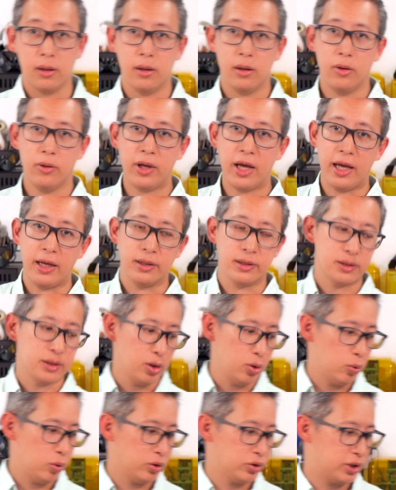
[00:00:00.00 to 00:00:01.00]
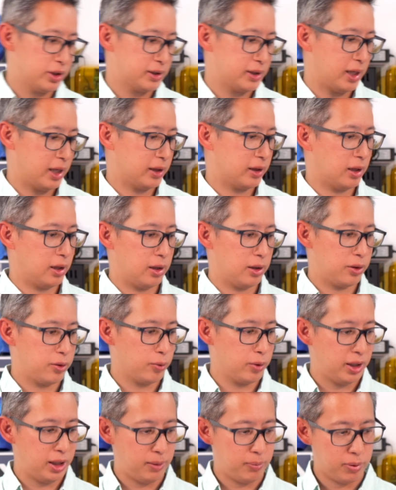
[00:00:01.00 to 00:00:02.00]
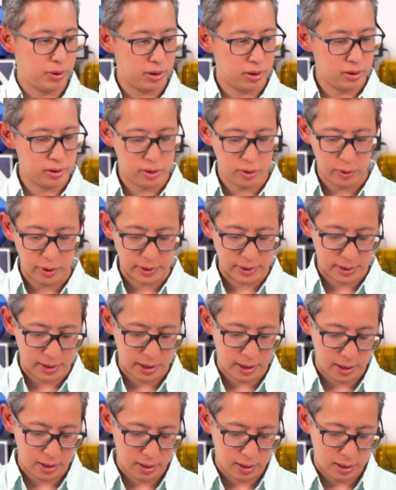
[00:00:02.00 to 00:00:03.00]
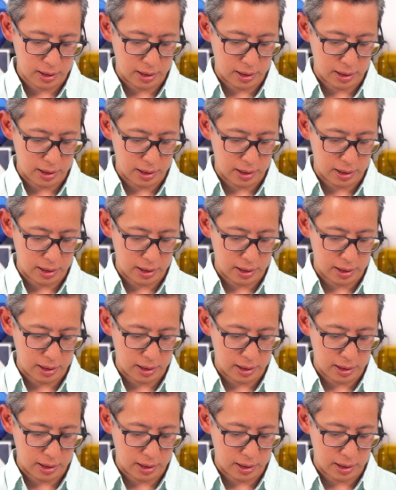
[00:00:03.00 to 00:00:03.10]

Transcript: Okay, so we'll just let the 3D printer do its thing,